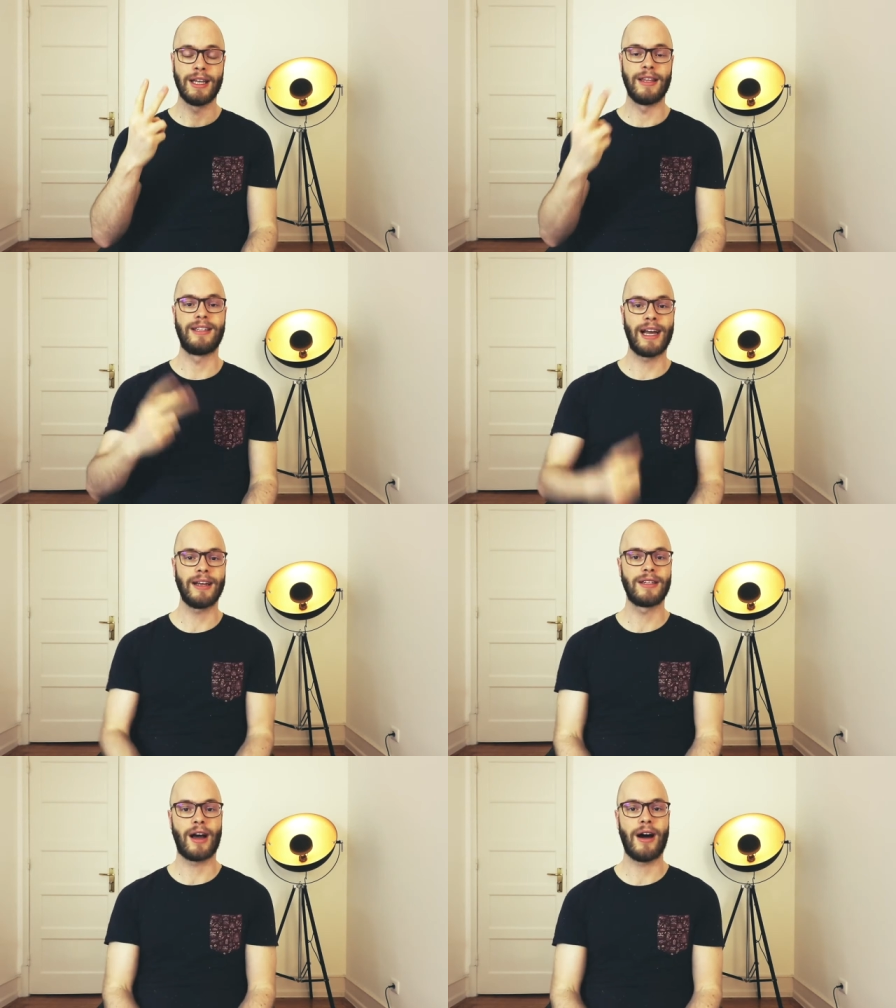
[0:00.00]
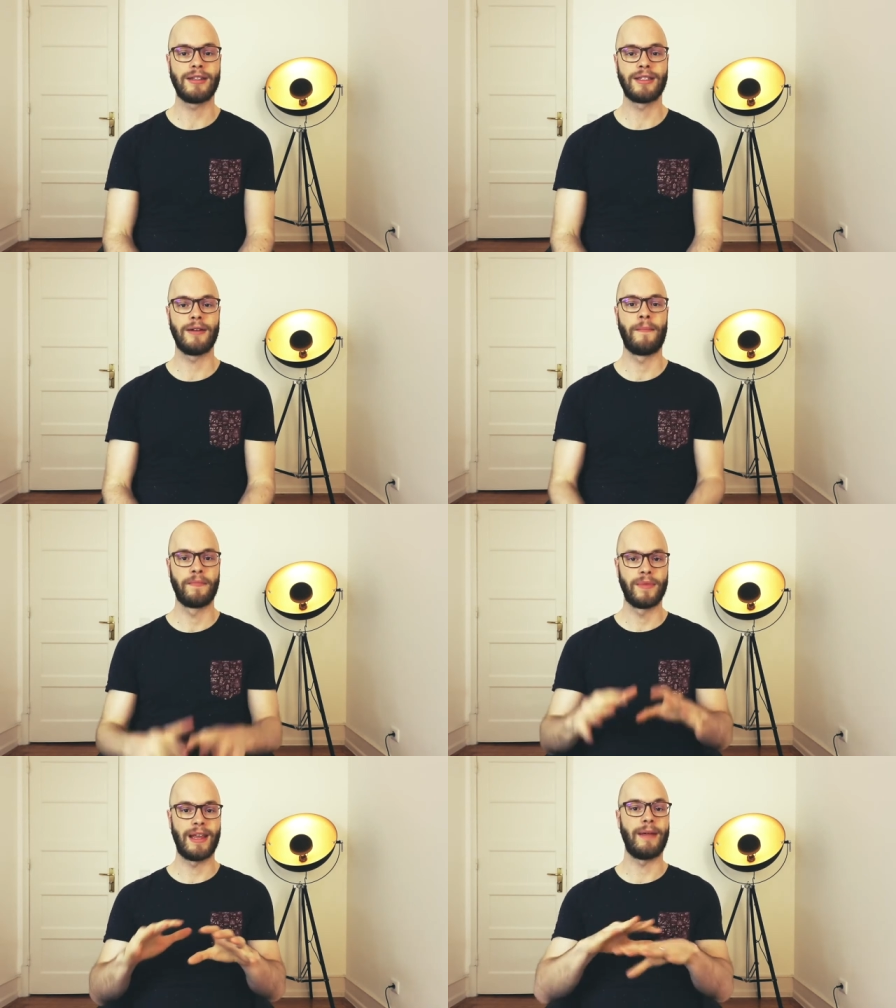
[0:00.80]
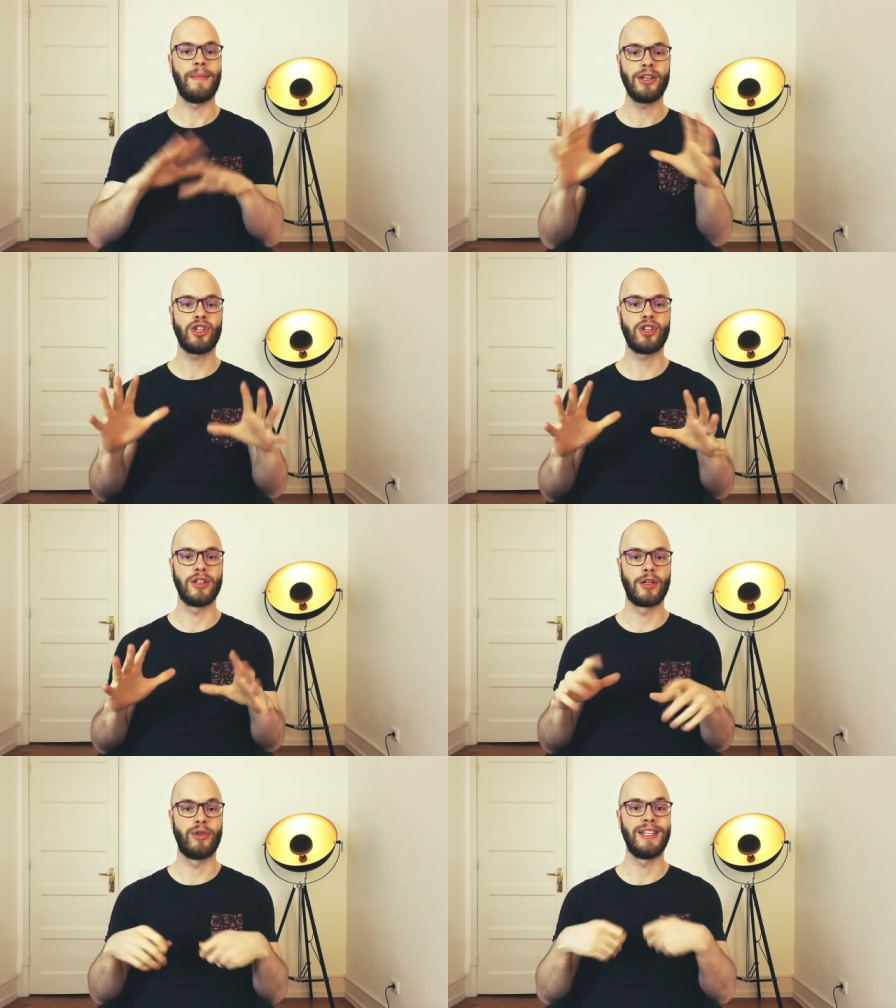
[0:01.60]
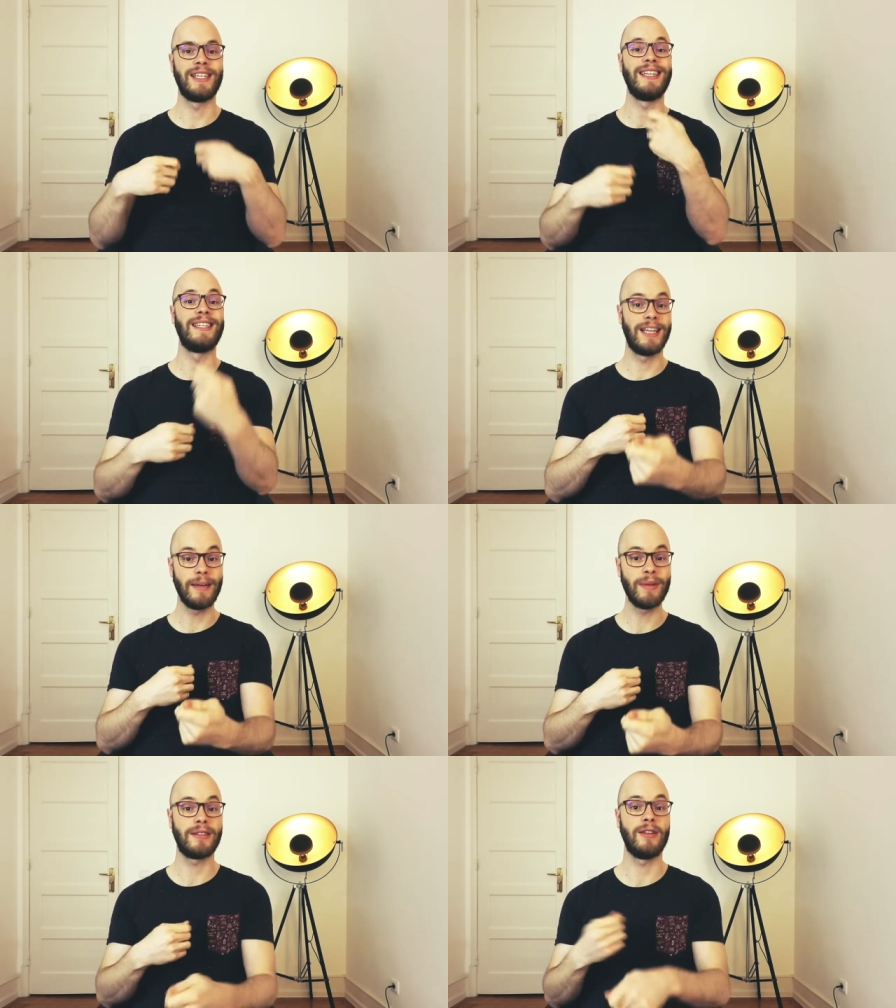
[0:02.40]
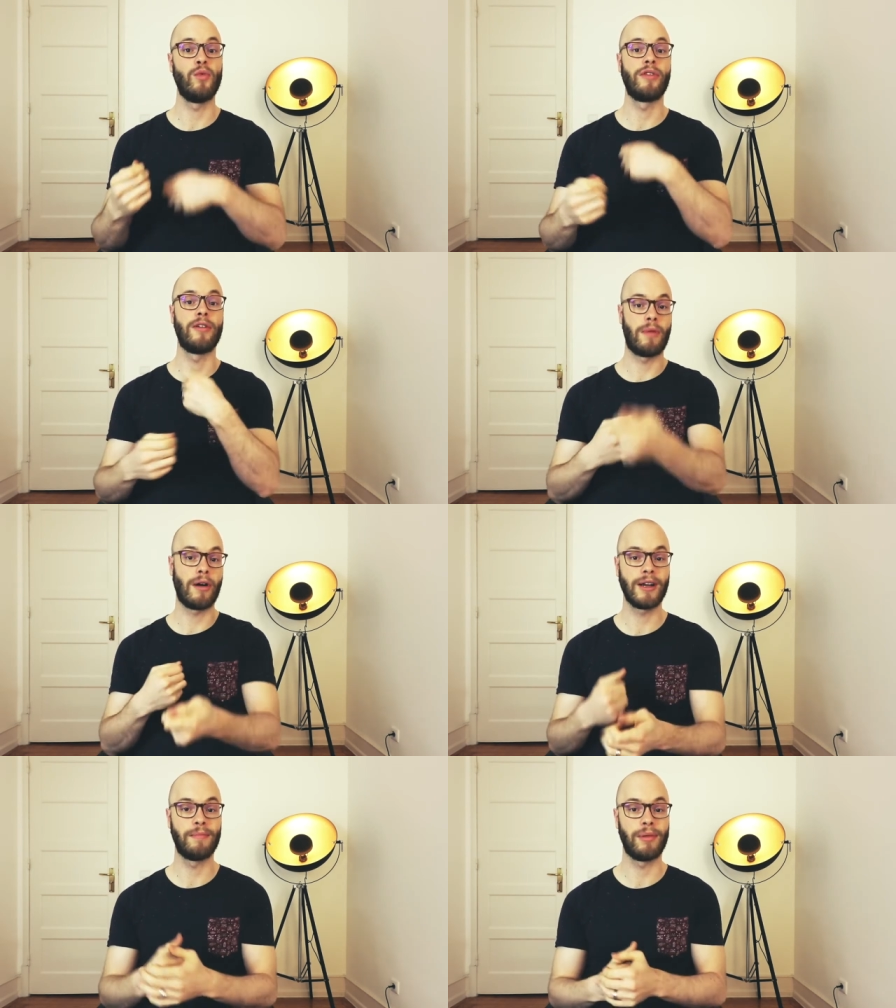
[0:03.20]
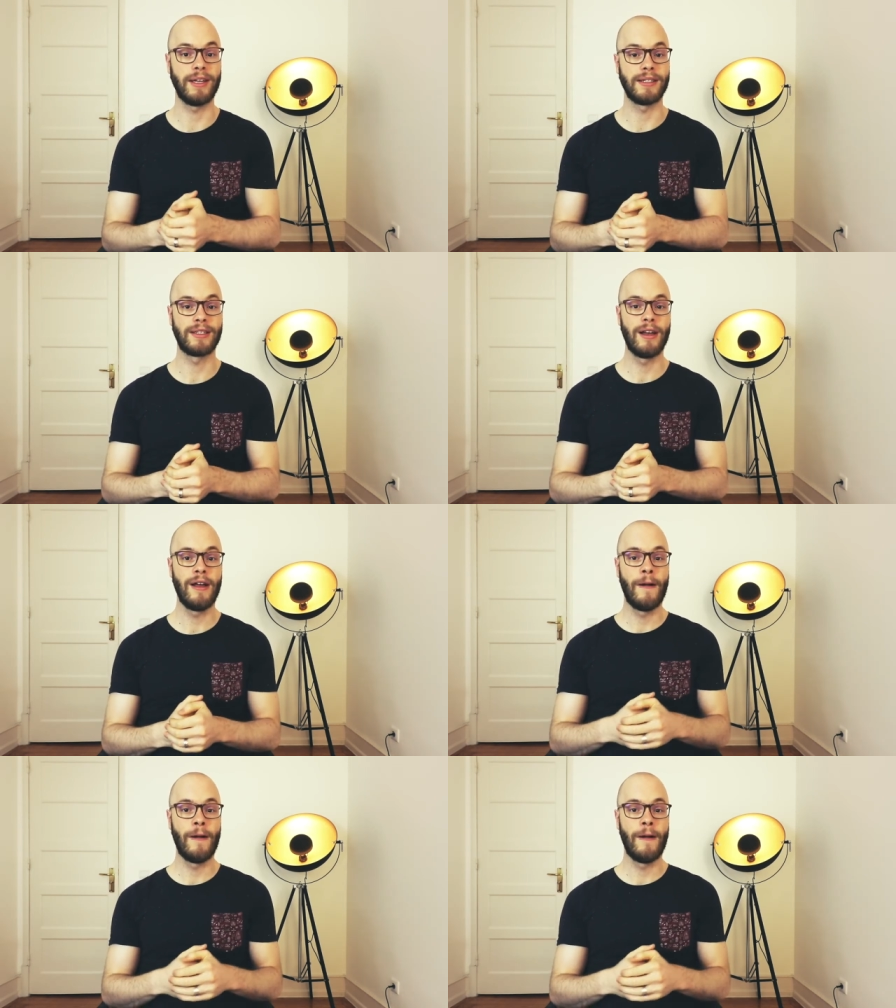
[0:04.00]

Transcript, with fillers: The second task that I mentioned, creating intimacy with the marketplace,